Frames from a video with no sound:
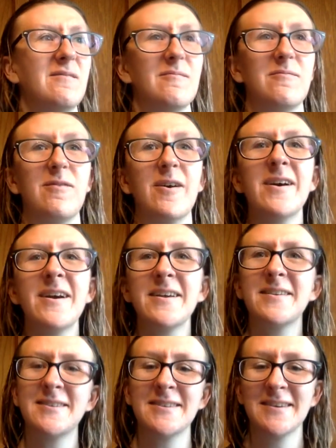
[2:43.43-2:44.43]

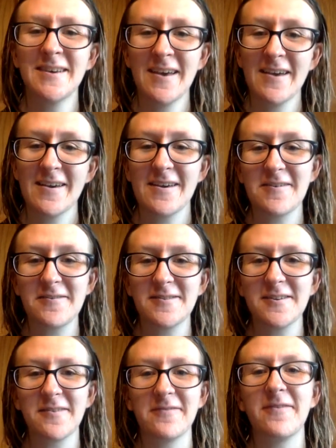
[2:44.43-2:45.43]
what? You
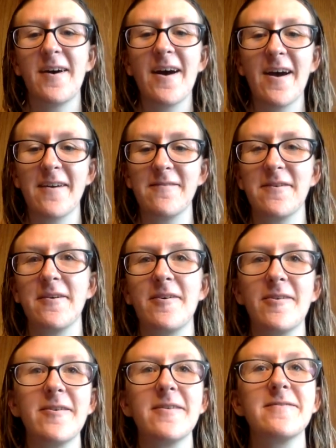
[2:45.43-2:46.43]
survived
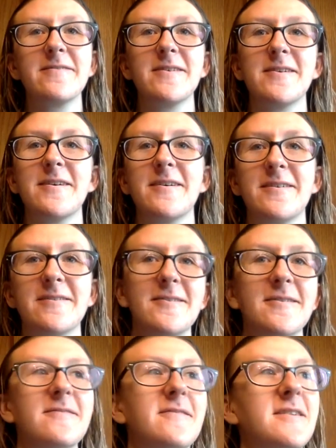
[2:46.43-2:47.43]
all of the
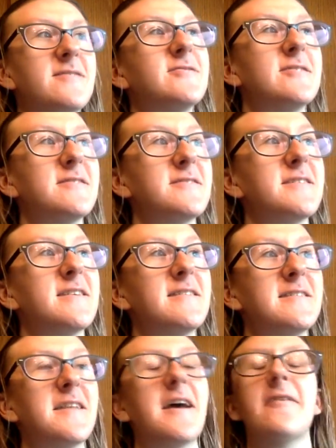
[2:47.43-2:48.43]
other Avengers
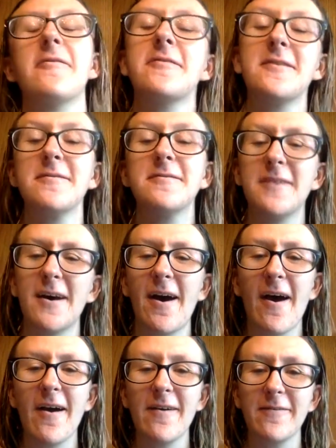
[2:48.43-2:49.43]
and now you
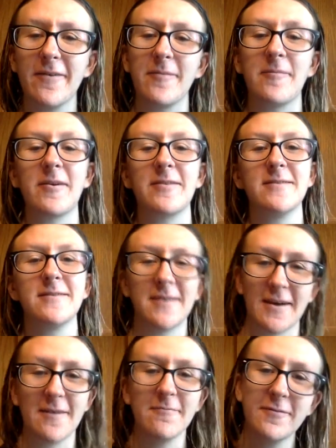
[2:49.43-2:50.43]
die from a
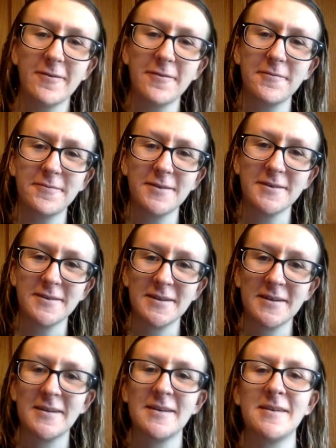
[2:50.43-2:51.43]
stab wound?
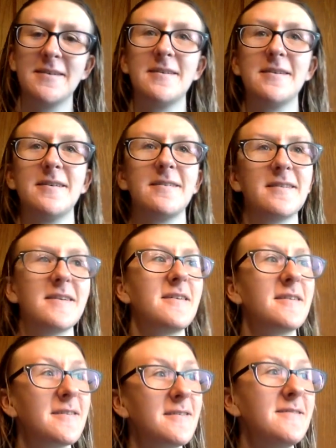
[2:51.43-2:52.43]
Like,
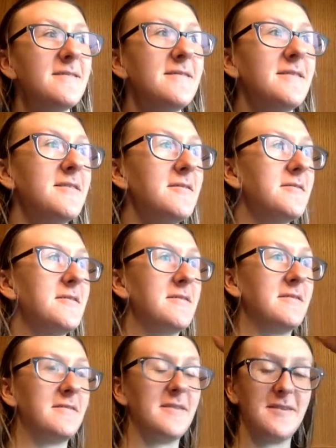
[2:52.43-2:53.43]
I don't
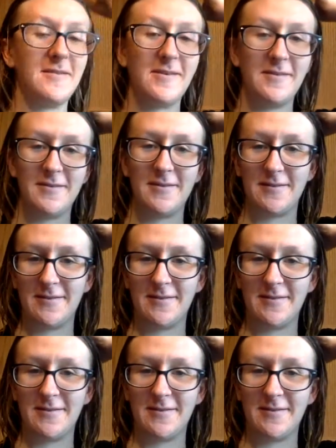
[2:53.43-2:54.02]
know. It